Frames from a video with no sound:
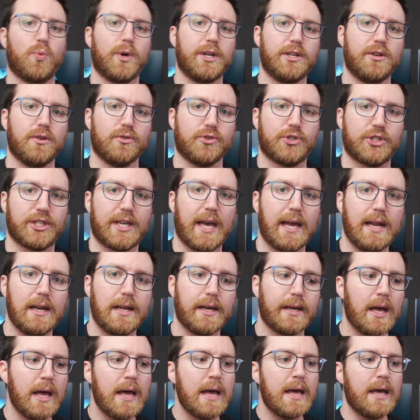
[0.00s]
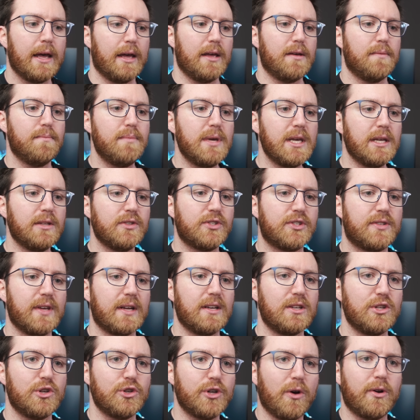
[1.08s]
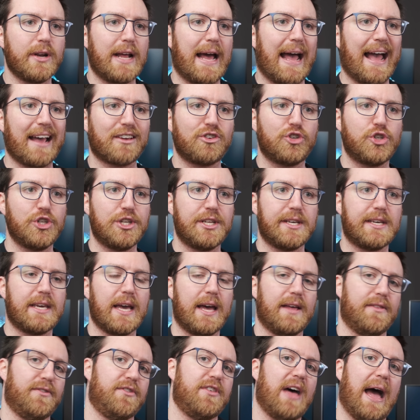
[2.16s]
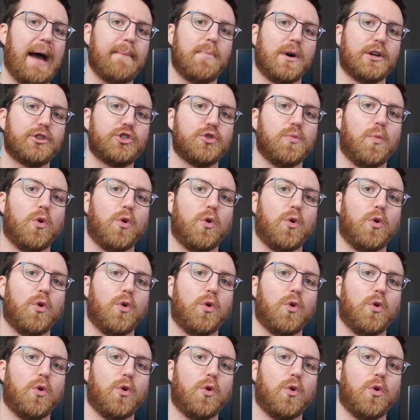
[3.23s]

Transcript: Windows scaling, it means that you don't actually get that much